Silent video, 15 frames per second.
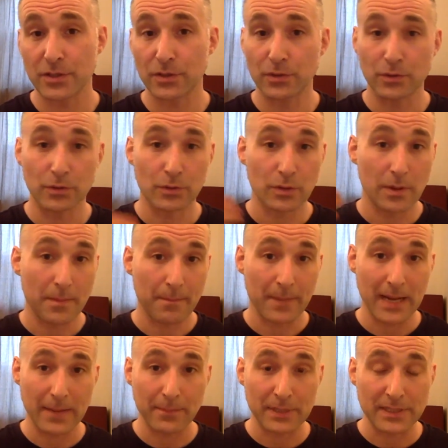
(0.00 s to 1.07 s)
to
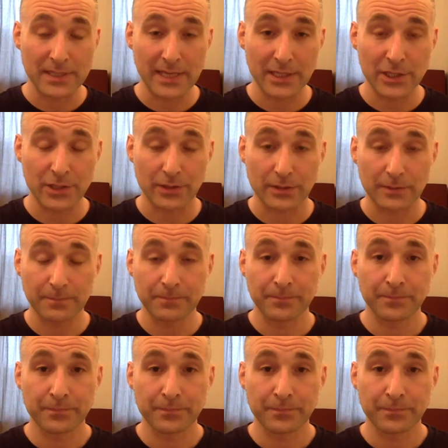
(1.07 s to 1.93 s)
my potential,